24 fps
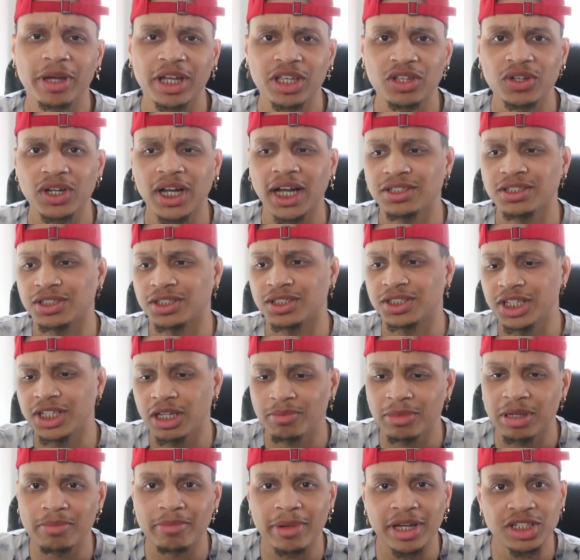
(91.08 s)
you guys are
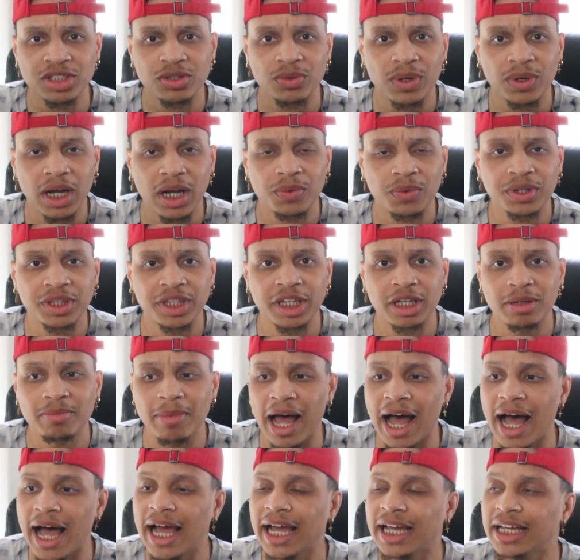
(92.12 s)
seeing me mess around with him.
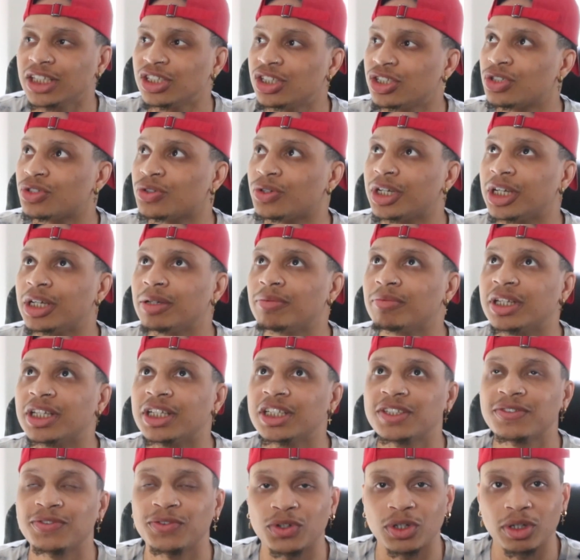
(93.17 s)
I streamed
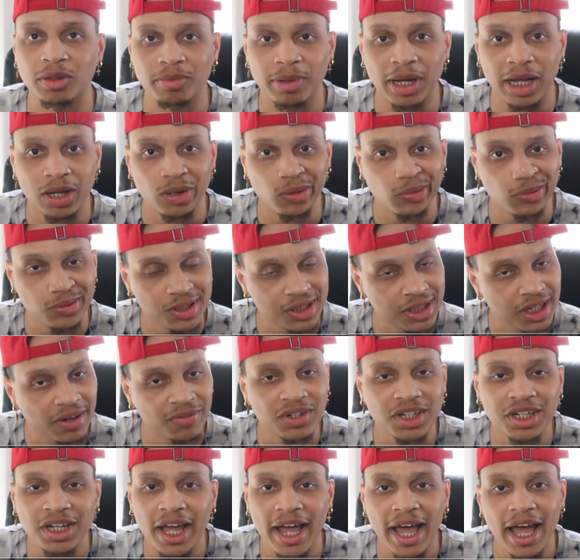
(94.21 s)
this for about
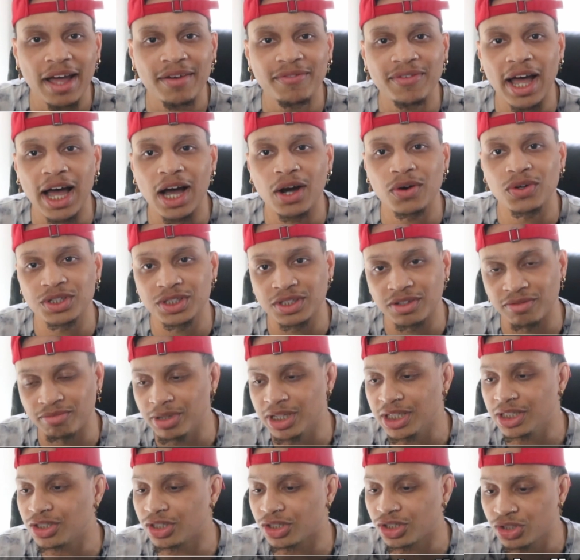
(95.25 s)
seven and a half hours of
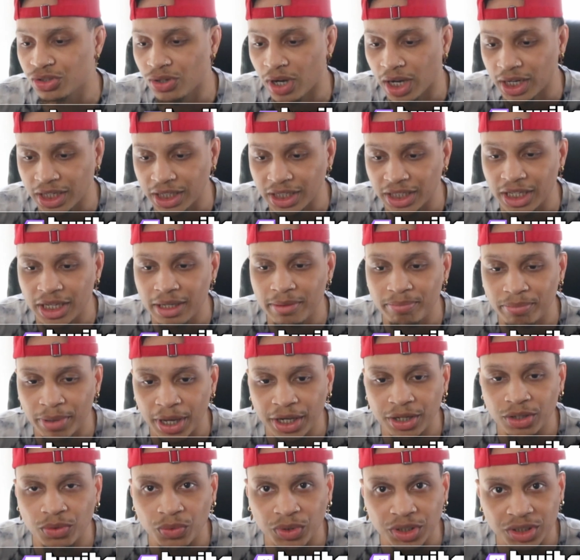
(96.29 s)
me just trying to get
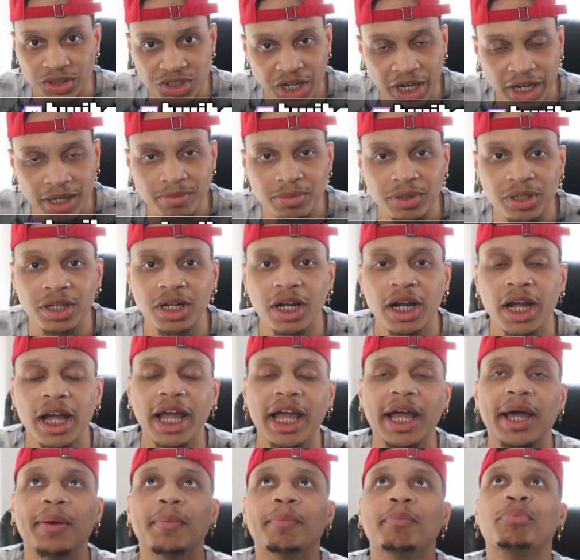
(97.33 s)
better with chamber.
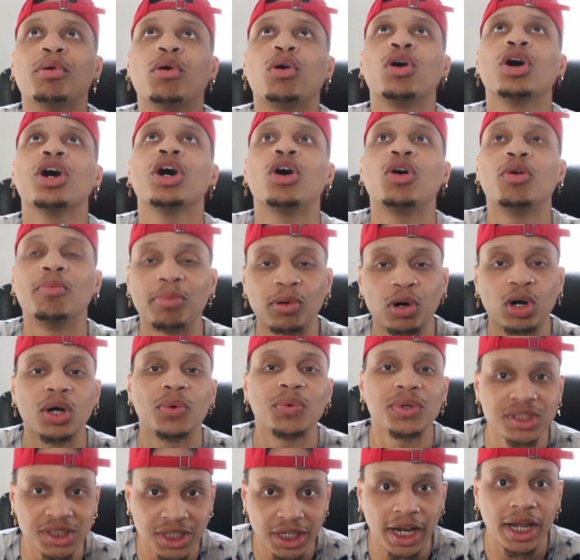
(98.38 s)
And boy oh boy
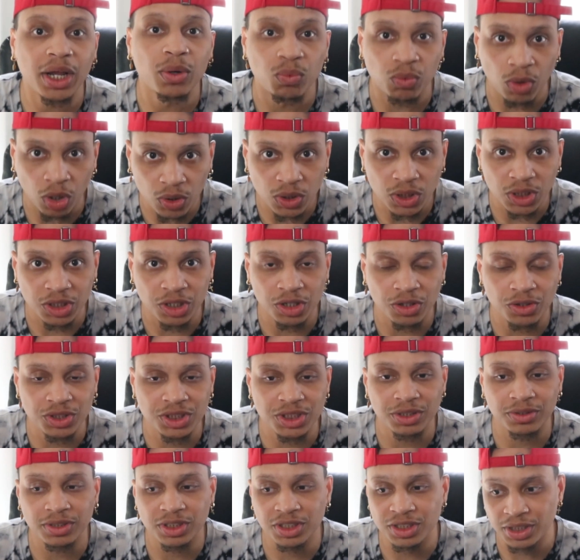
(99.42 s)
was it a roller
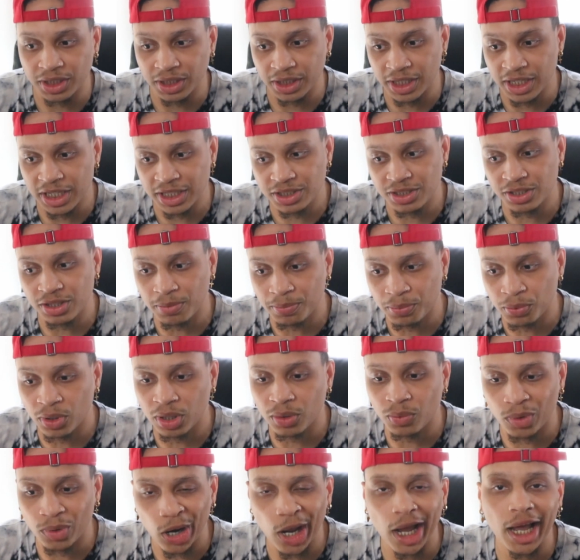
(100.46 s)
coaster to get to the
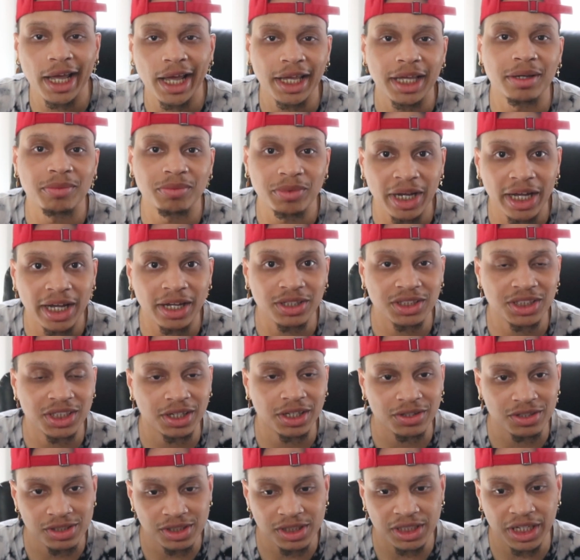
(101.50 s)
point where I am now to
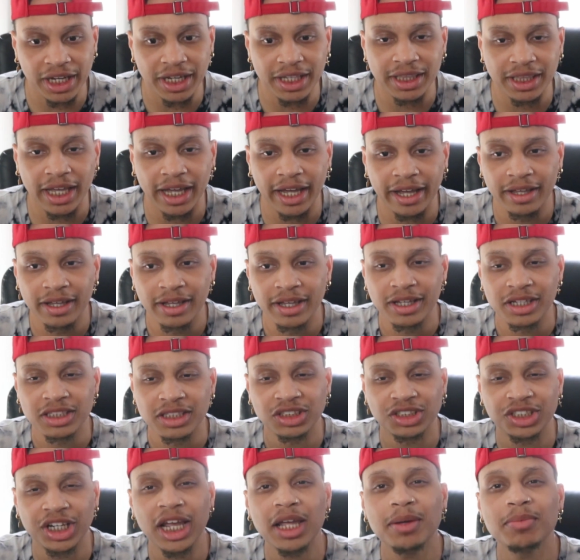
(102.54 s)
understand that
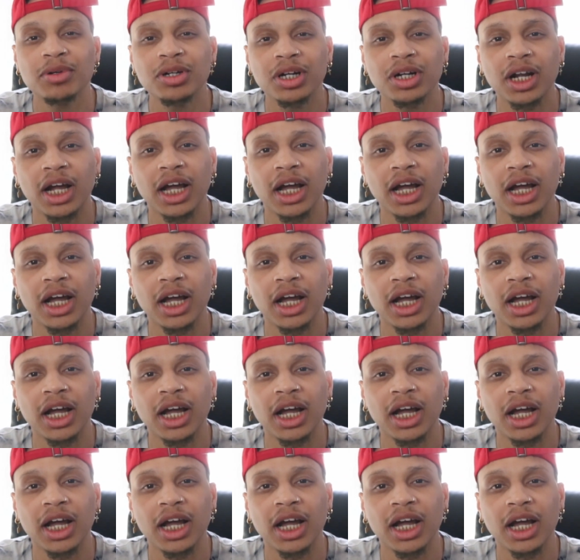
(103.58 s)
chamber